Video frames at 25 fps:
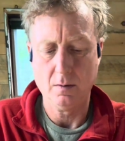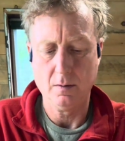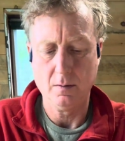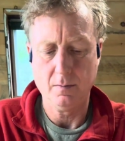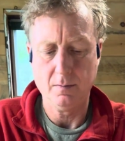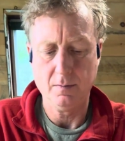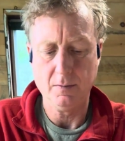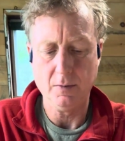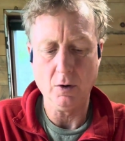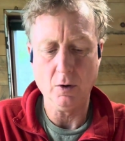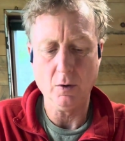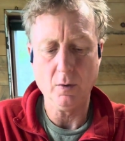
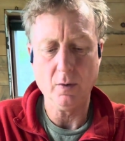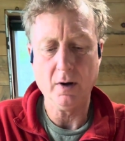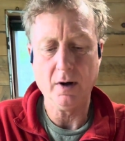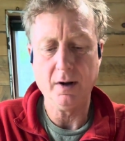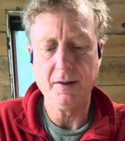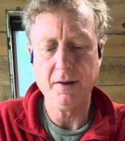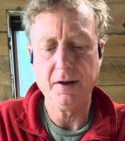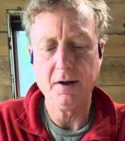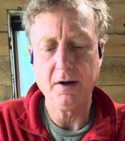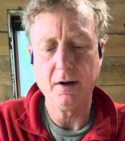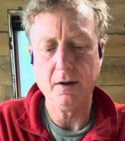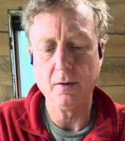No, on
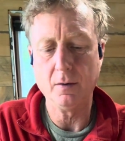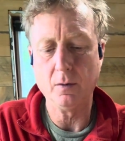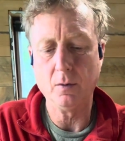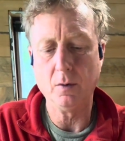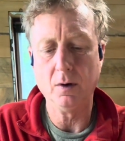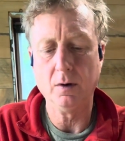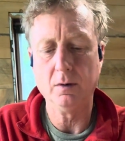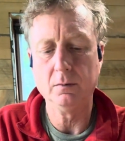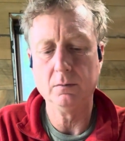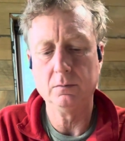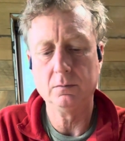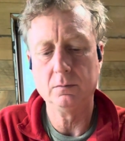the other
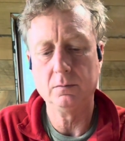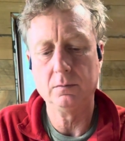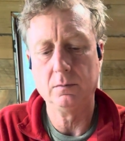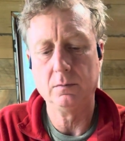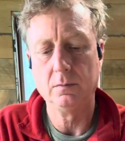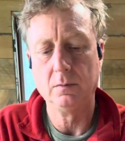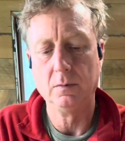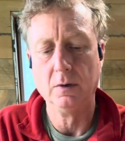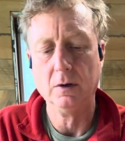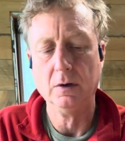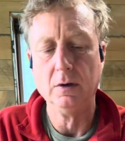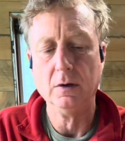one.
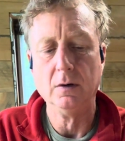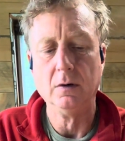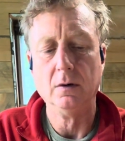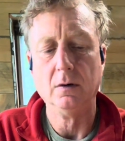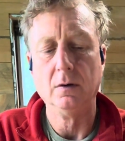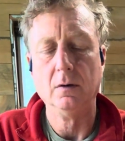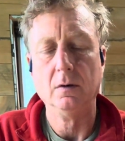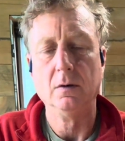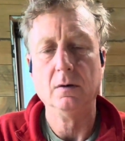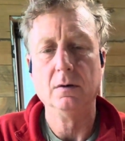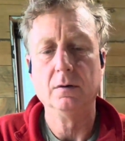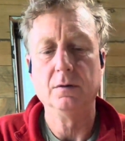
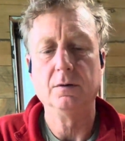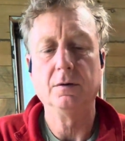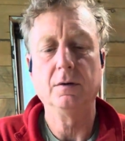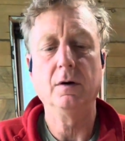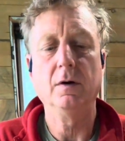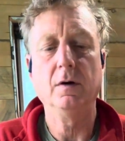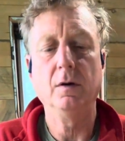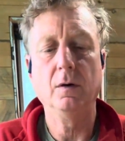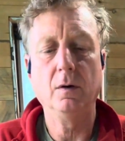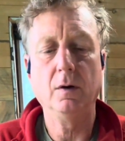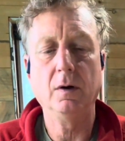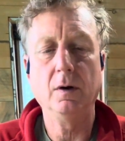
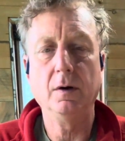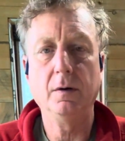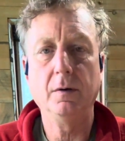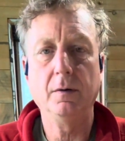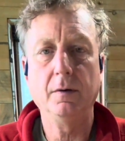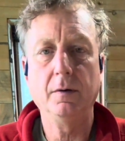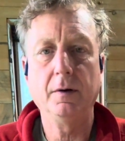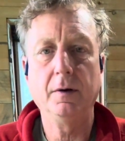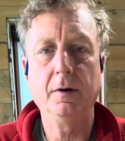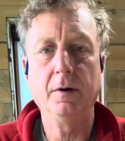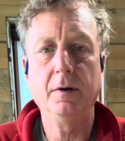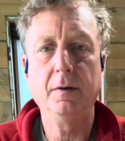So
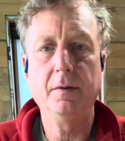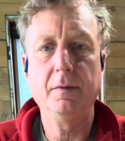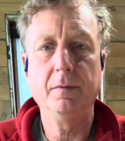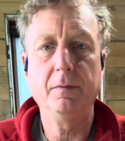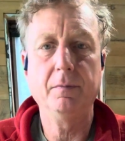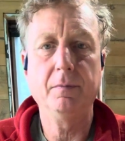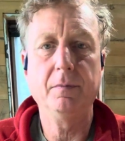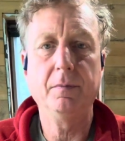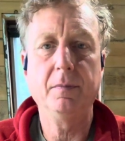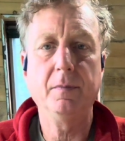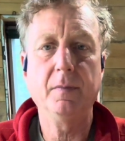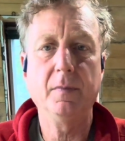
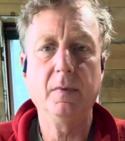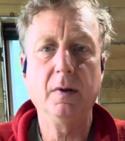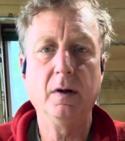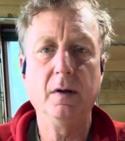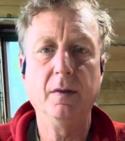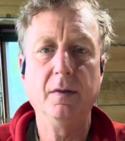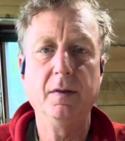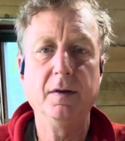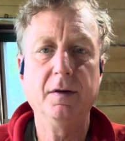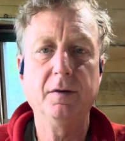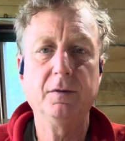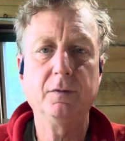
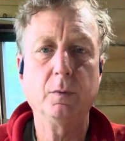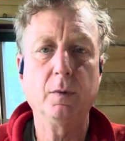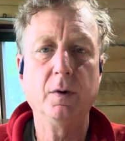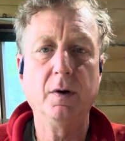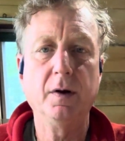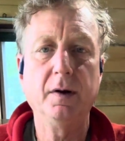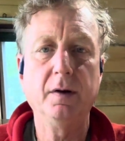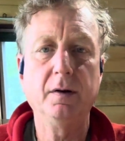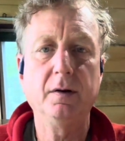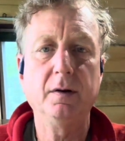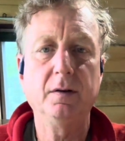on this one,